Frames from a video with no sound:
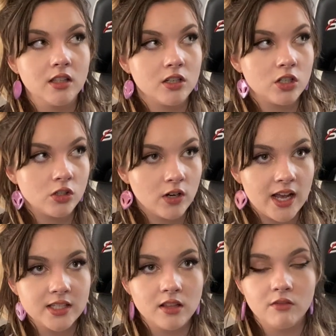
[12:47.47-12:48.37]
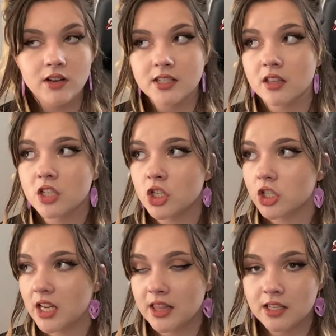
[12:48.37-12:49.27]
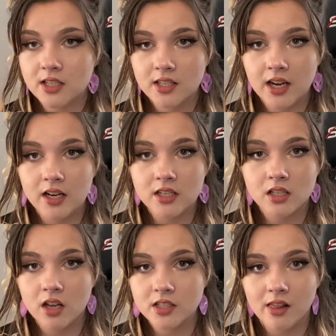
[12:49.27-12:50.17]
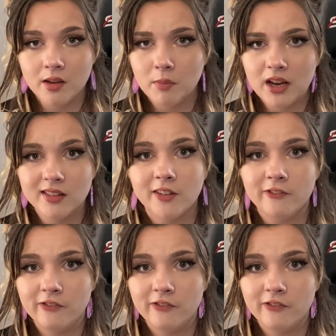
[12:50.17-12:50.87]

of the stress and the rest of the shit that society is constantly beating the